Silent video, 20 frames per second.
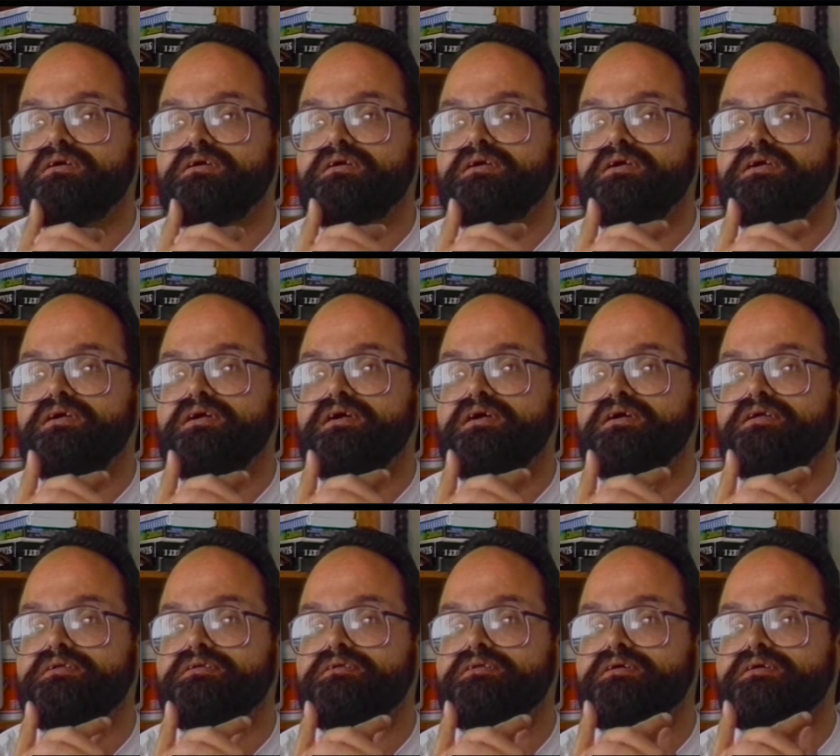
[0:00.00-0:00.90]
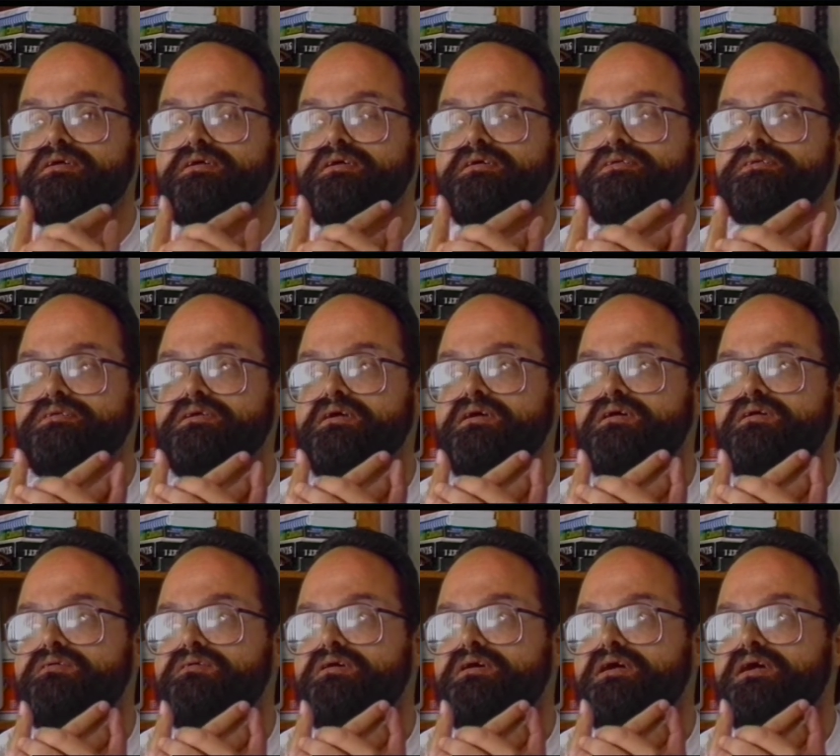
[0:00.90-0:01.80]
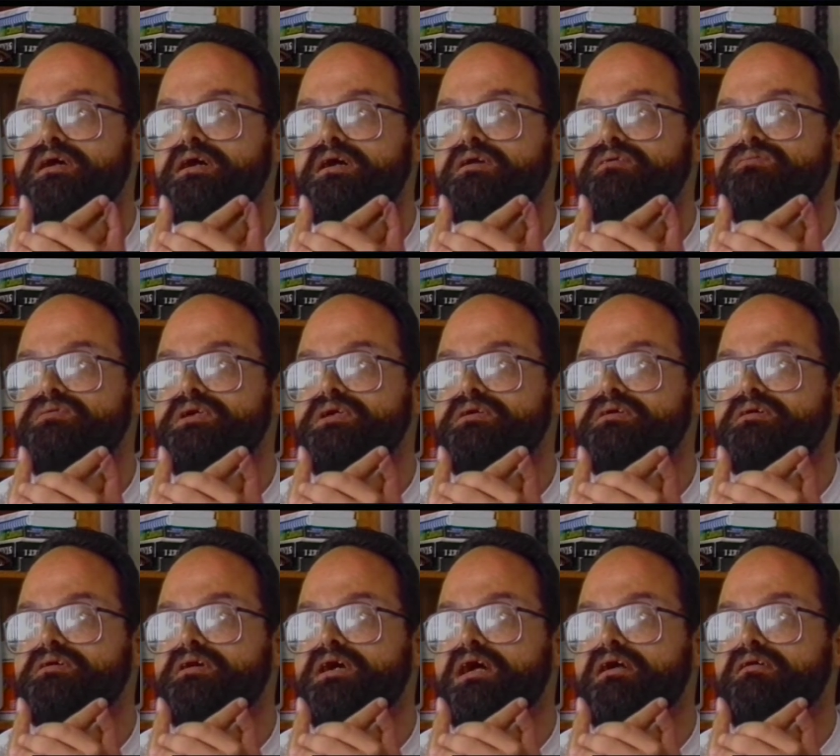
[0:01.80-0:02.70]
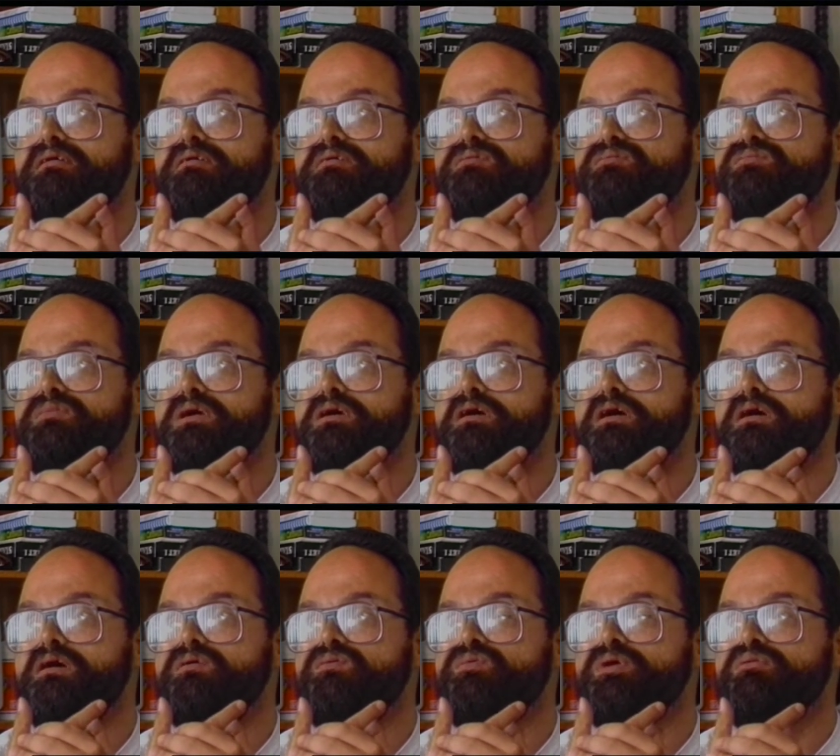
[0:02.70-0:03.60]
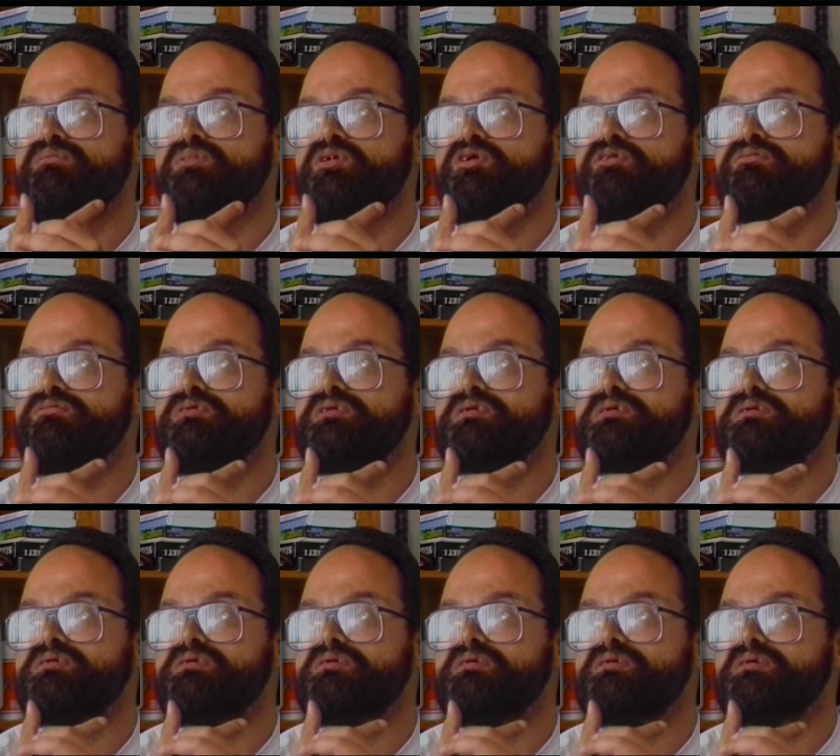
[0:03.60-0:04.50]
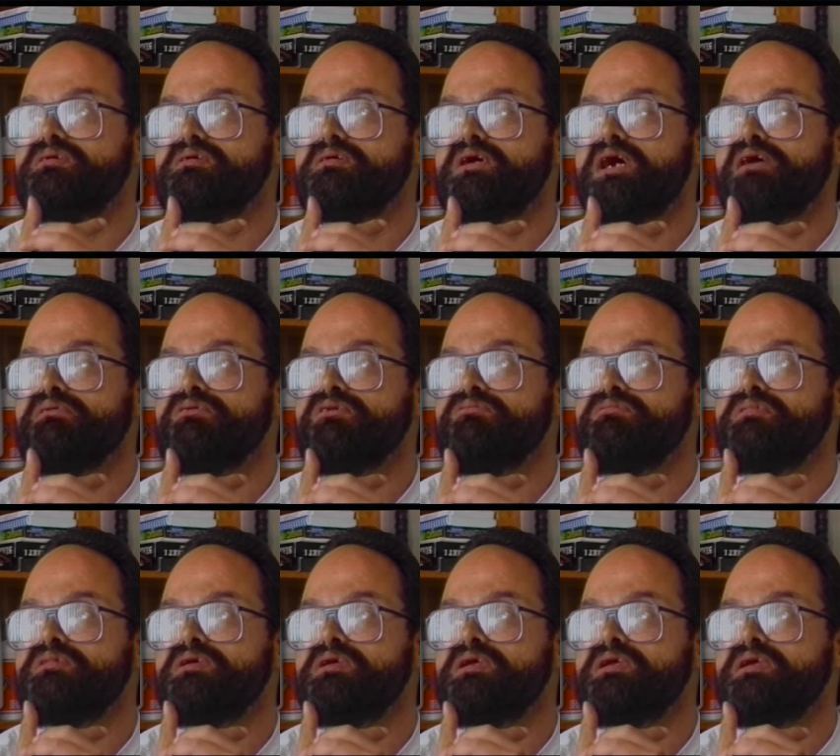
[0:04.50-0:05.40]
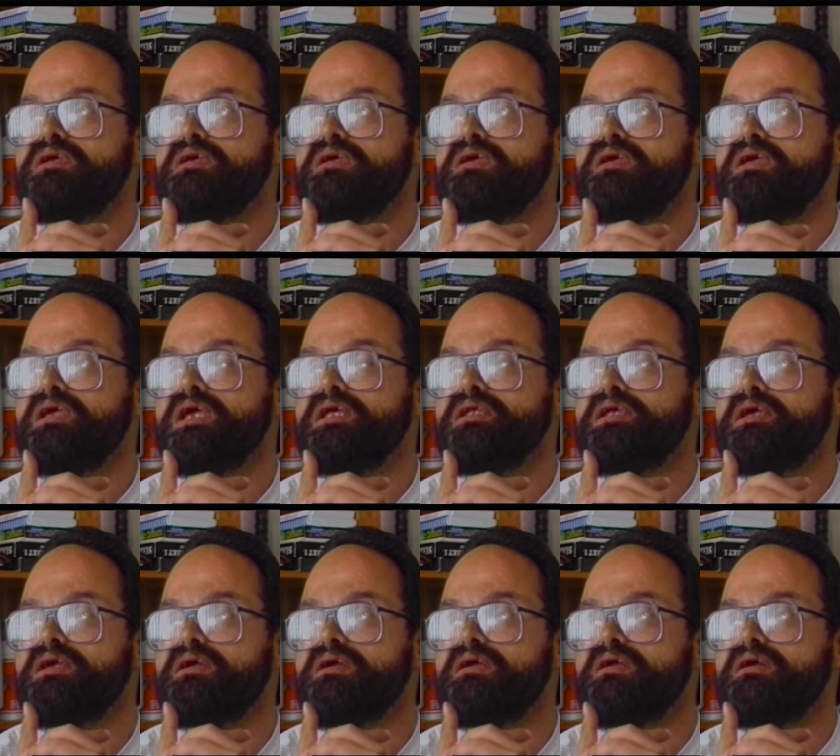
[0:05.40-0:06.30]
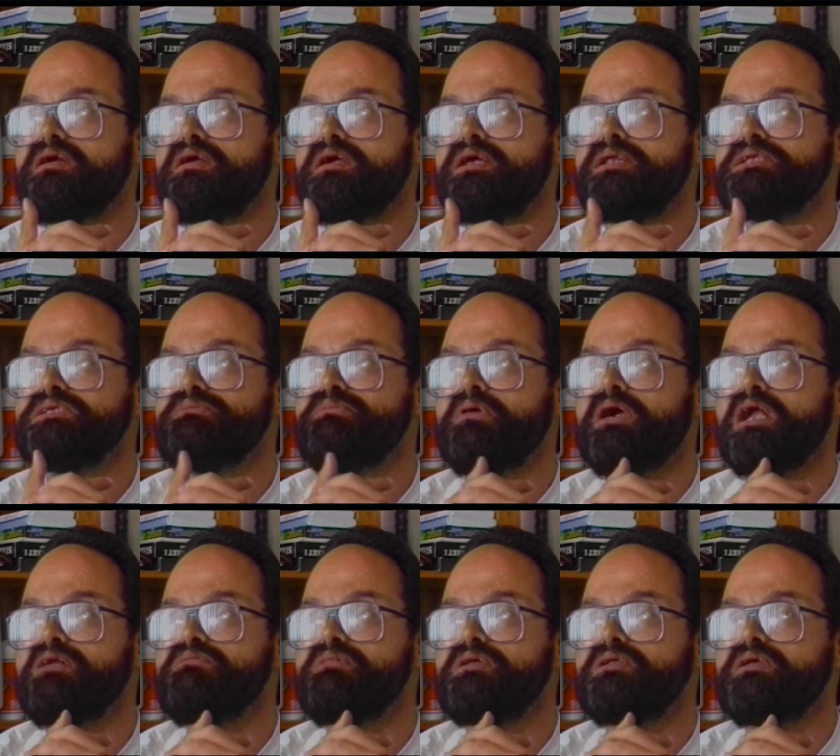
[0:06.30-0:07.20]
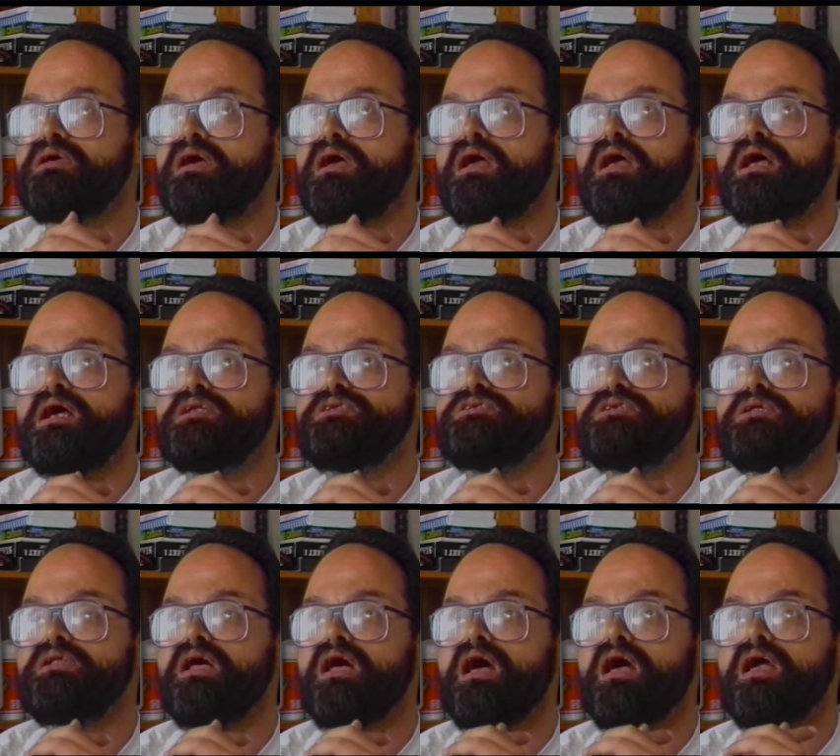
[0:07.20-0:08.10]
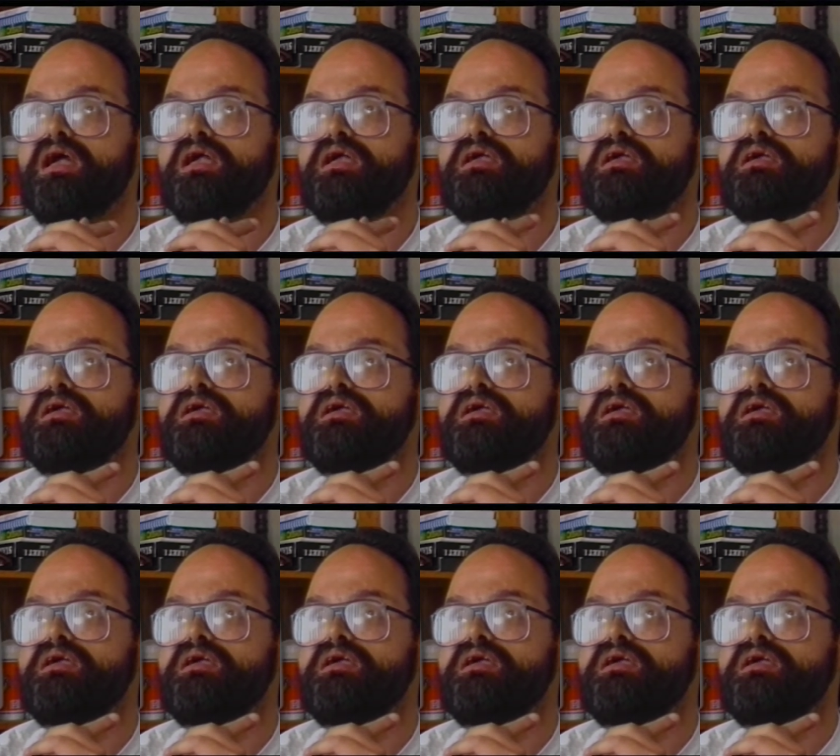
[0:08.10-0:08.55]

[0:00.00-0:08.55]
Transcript: and uh, so uh, we I, we moved. I moved he, in here in this apartment uh, July